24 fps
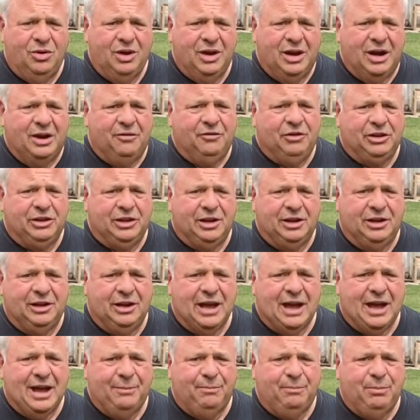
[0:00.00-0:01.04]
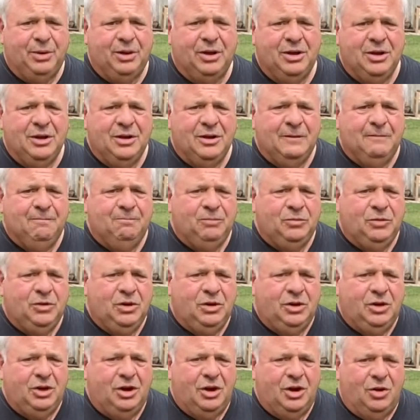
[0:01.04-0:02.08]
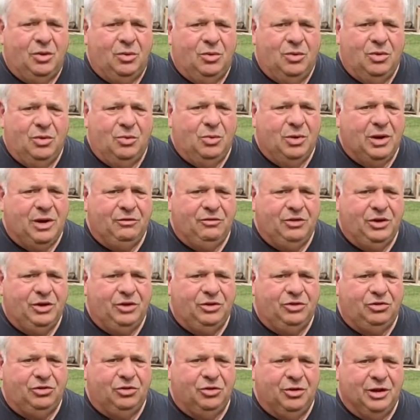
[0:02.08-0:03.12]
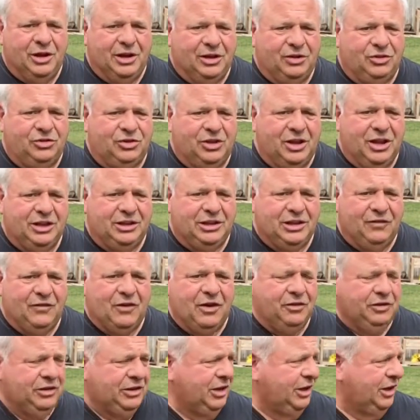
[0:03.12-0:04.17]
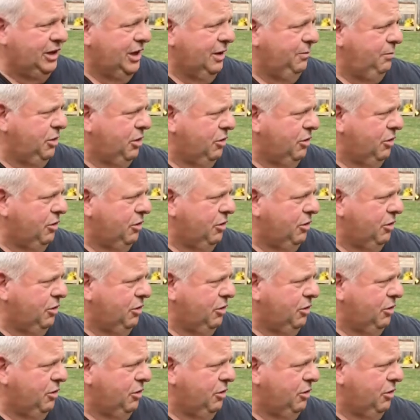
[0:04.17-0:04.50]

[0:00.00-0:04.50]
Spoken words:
everything, gap, you know, whatever you're shooting, instinctive, everything. Keep